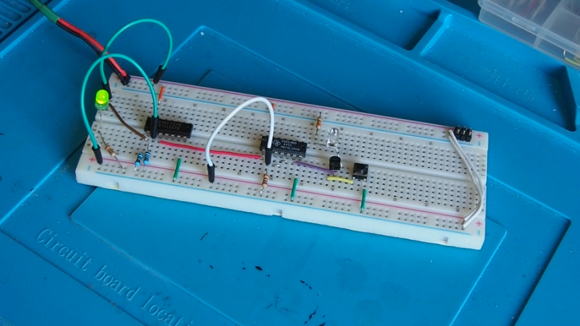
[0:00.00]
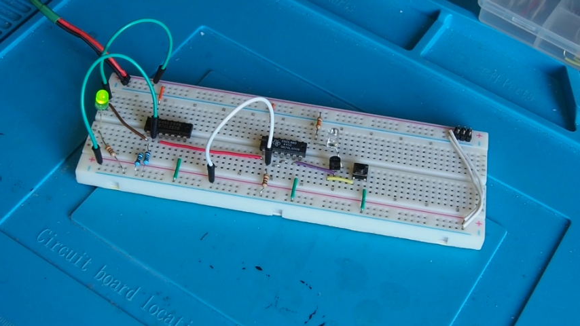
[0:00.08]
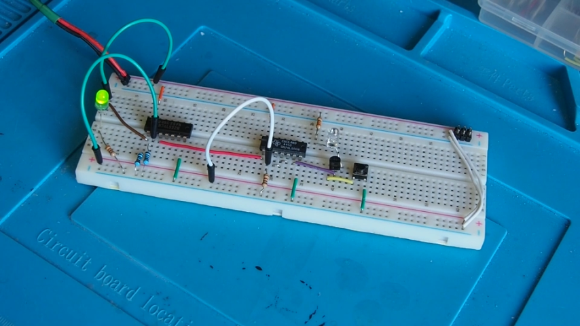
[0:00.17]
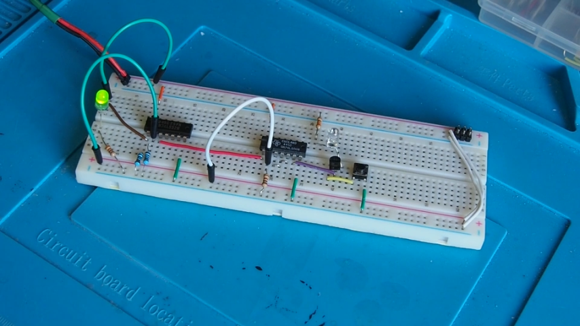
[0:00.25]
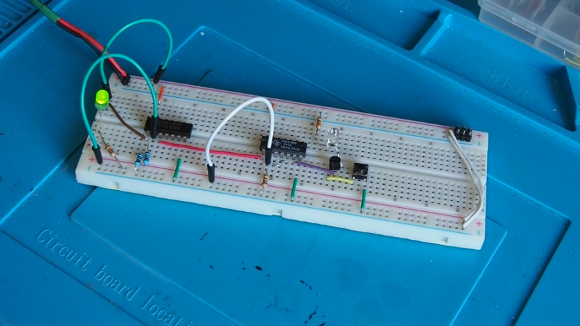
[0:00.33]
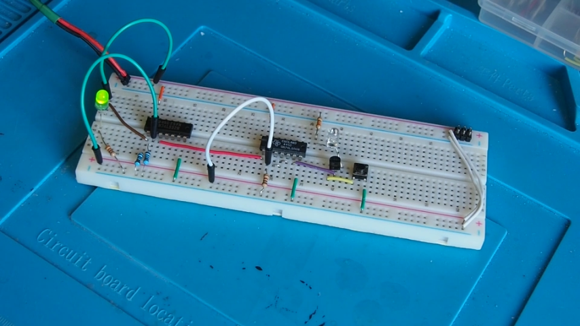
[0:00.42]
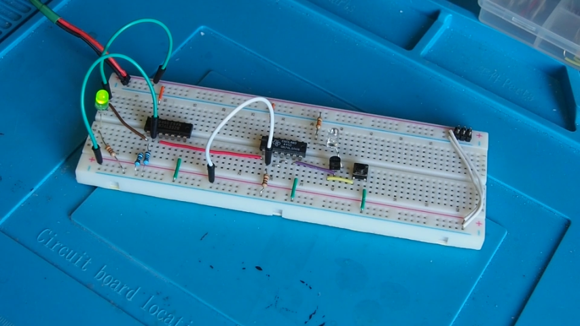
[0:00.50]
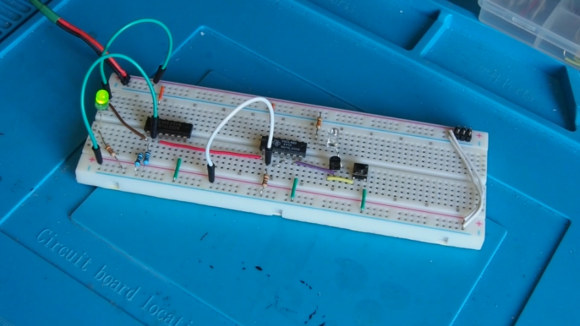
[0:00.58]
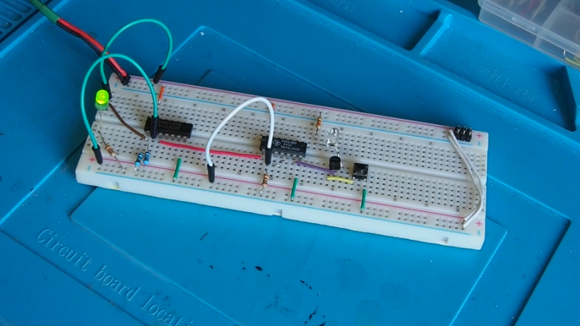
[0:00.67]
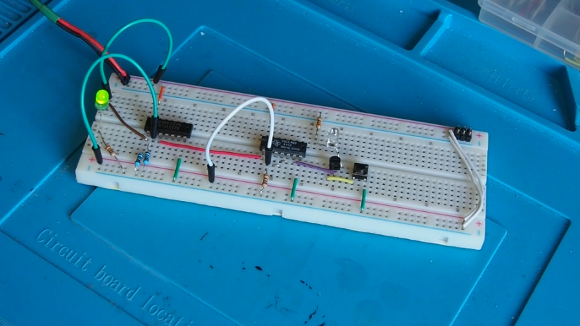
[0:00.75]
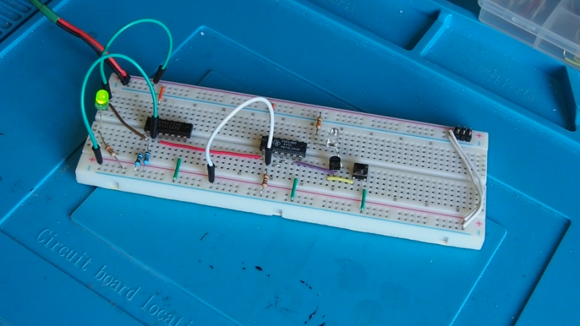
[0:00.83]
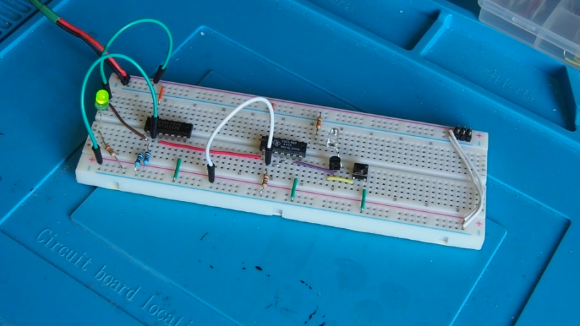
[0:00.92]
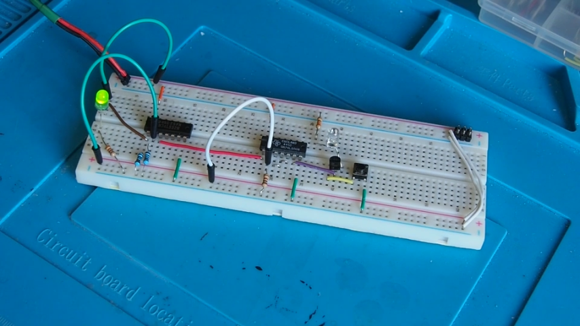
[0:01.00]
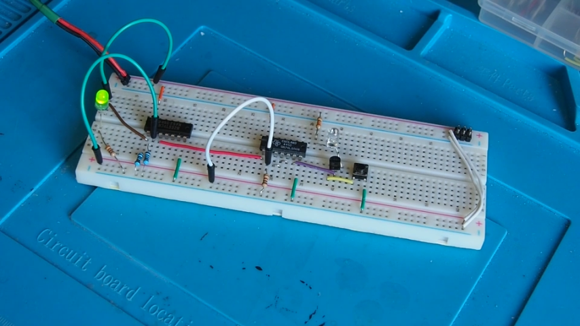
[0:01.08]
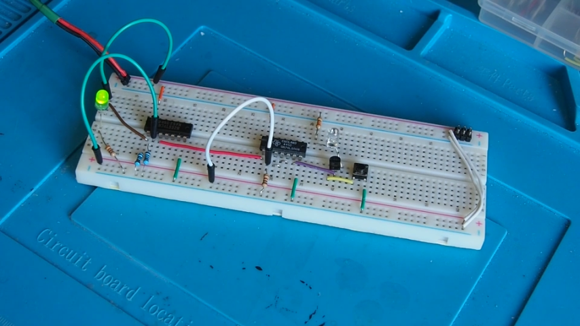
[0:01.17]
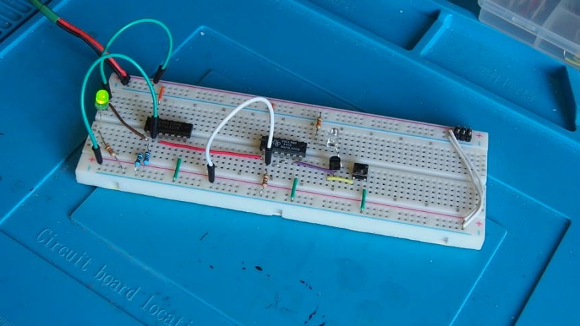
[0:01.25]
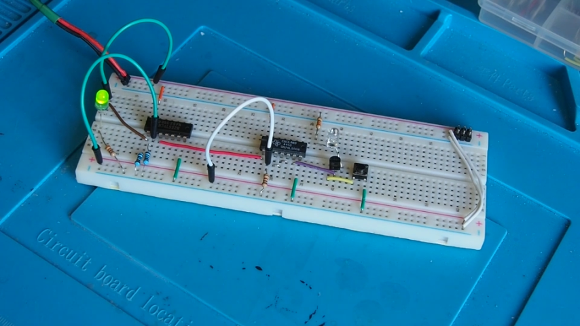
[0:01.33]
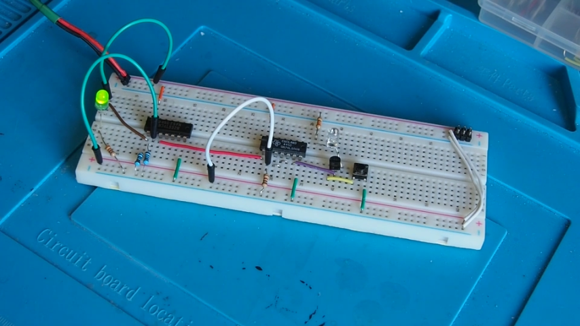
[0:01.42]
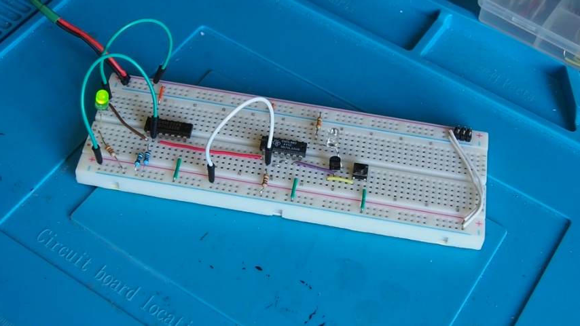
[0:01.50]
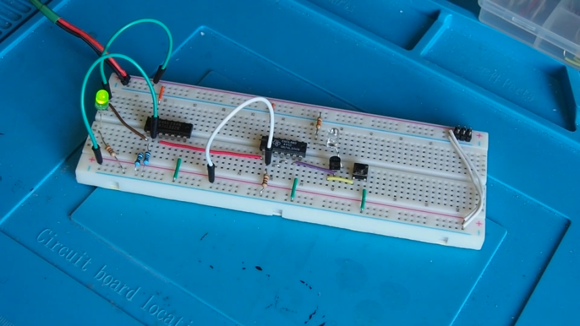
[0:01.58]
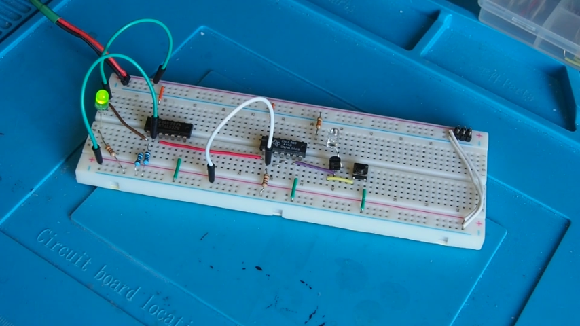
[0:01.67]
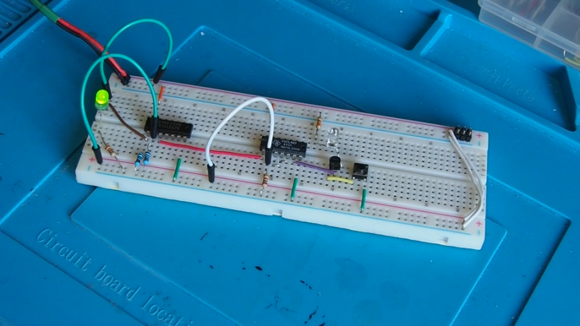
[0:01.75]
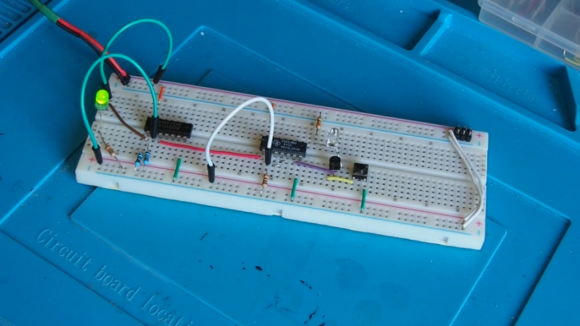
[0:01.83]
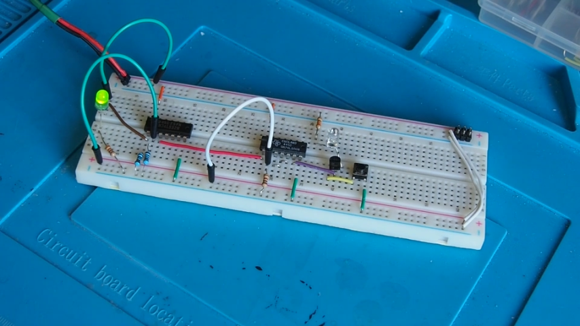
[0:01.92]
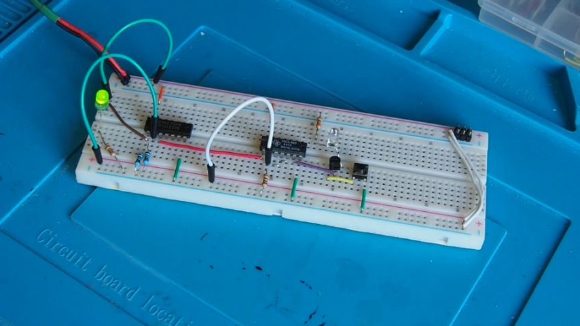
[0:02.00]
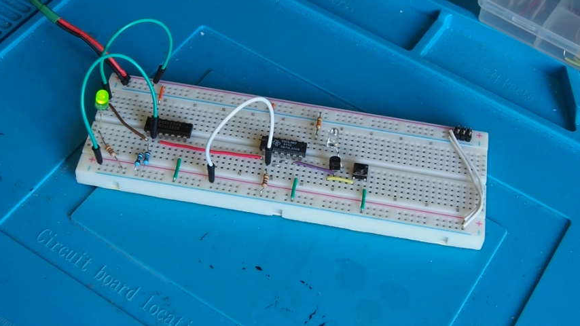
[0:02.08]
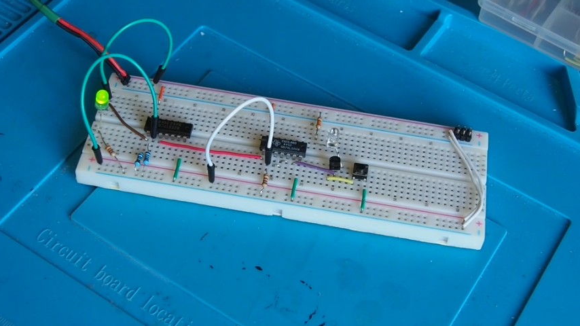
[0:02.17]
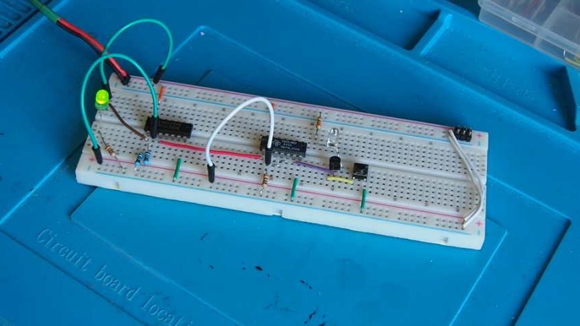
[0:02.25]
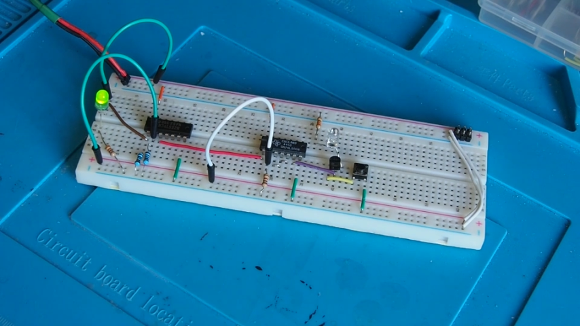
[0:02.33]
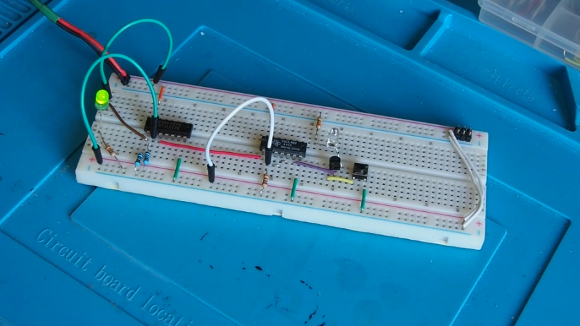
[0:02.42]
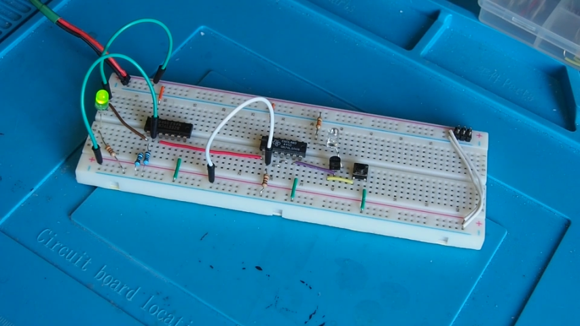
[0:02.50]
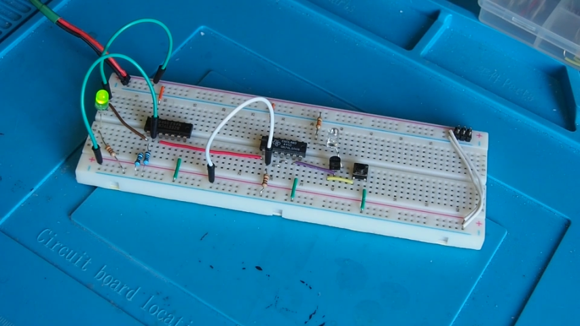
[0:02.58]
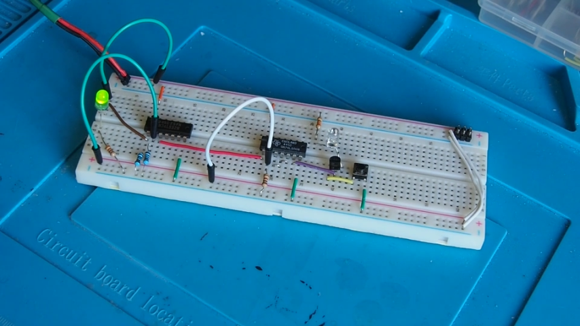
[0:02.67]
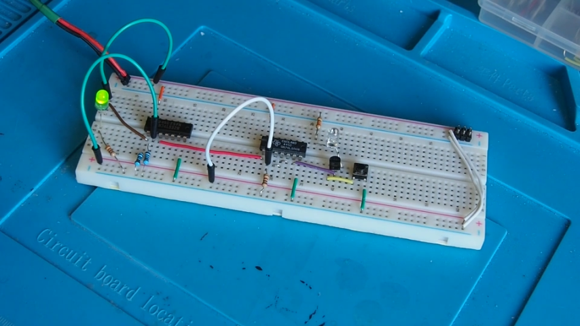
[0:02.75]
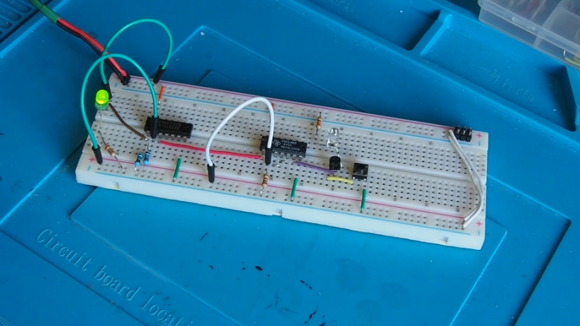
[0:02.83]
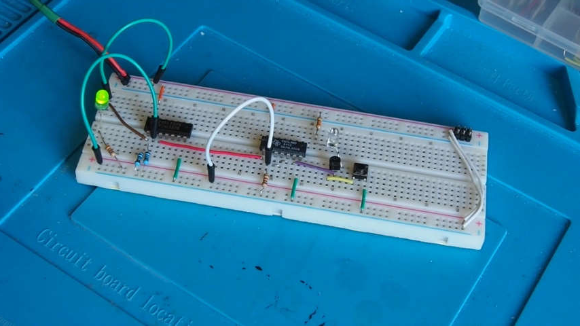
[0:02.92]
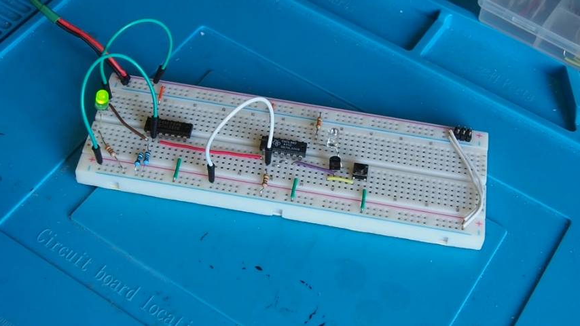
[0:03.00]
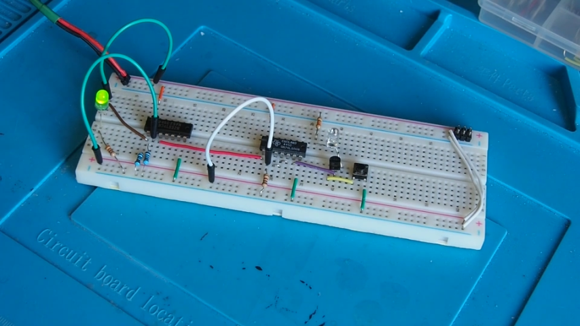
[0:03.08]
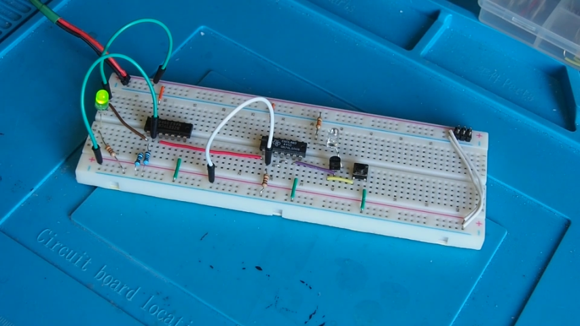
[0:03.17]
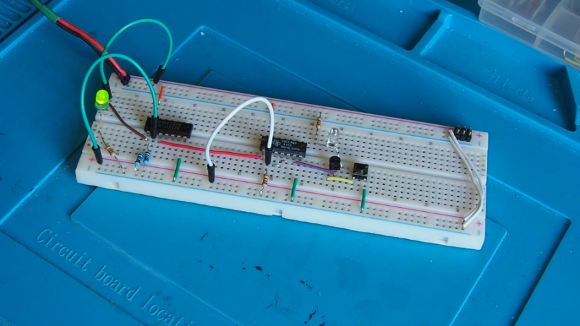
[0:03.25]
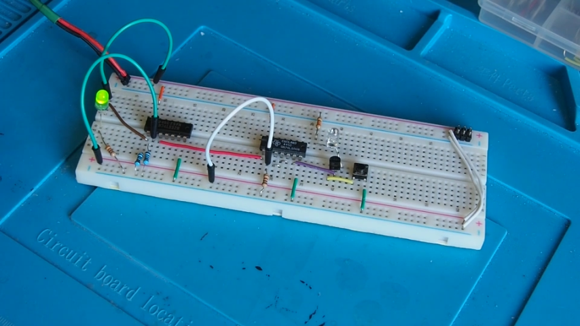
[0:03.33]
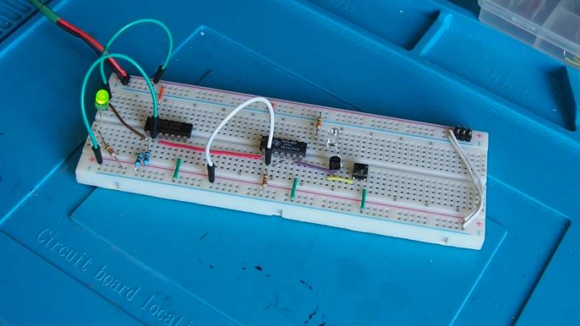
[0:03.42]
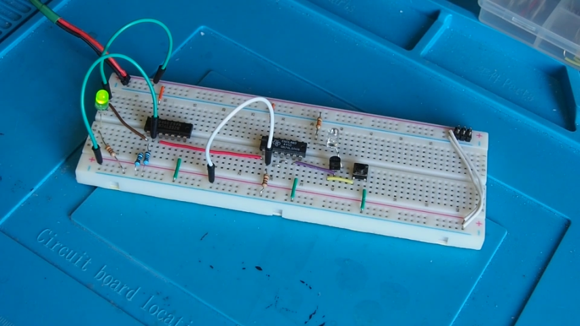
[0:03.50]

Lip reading: (no speaker visible)